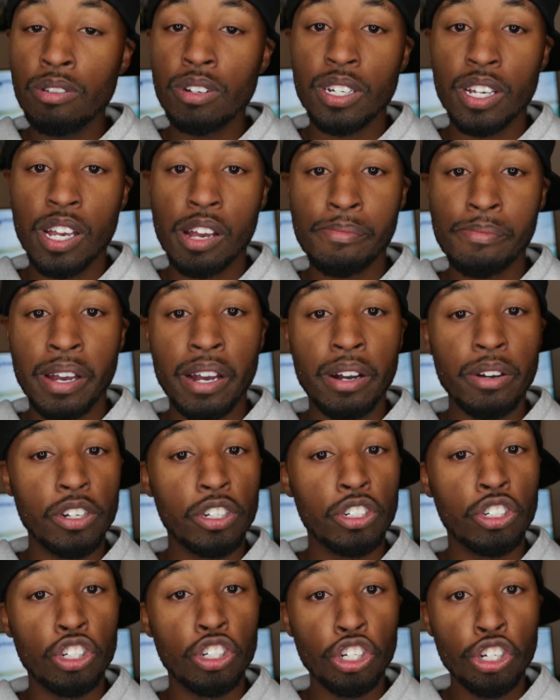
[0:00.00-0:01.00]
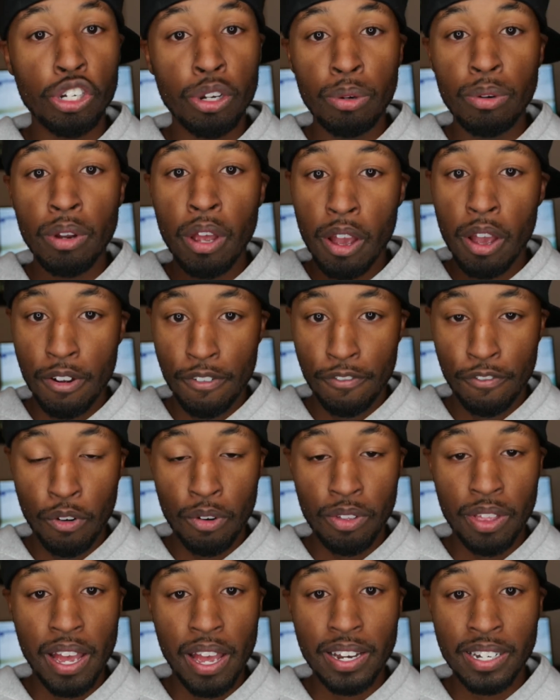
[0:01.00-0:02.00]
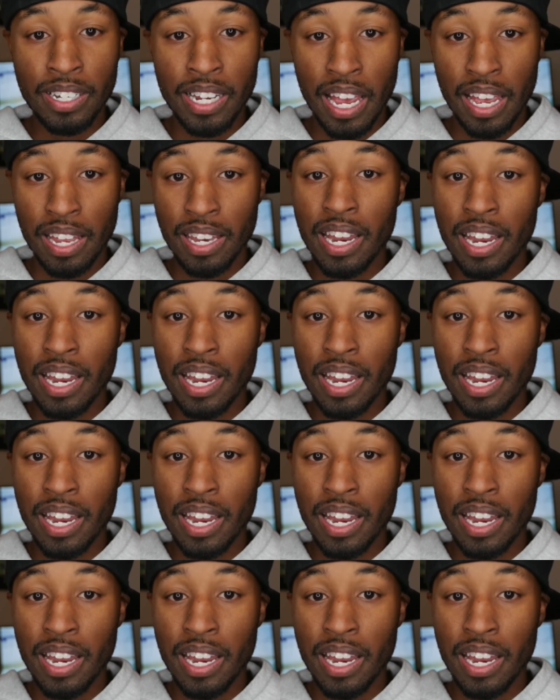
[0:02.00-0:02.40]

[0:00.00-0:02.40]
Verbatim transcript: to come out and shoot for that day.